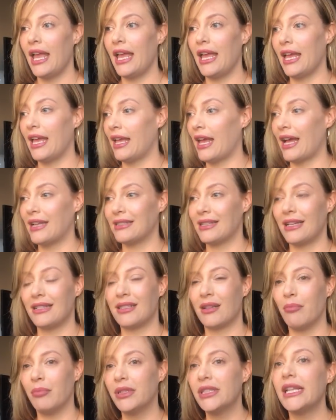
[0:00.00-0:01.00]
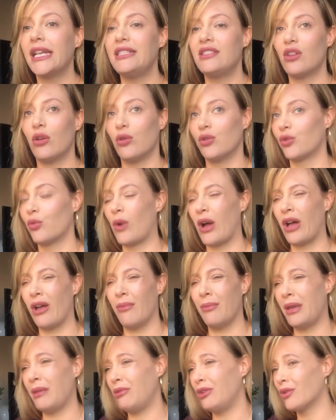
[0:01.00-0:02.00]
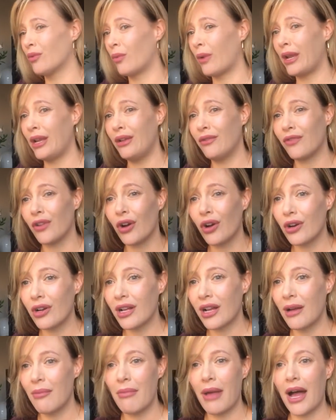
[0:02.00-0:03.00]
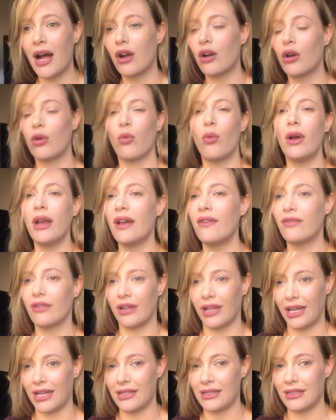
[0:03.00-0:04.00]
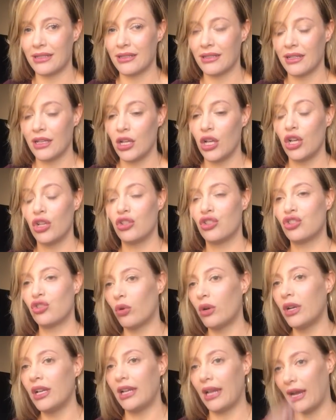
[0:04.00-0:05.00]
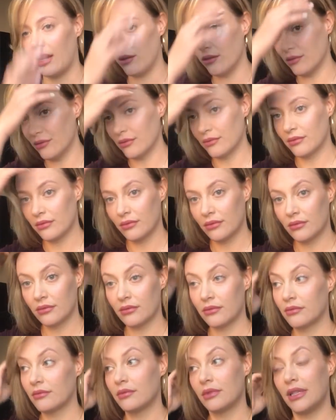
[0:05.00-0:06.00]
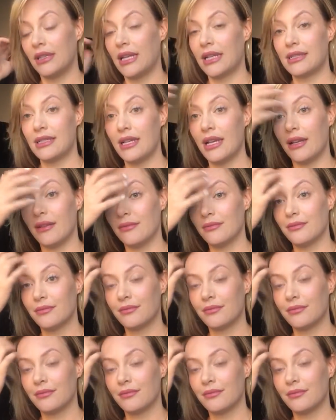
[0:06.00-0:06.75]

as like some placeholder while maybe you're waiting for her to come back or whatever it is. Sort it out, and that's it.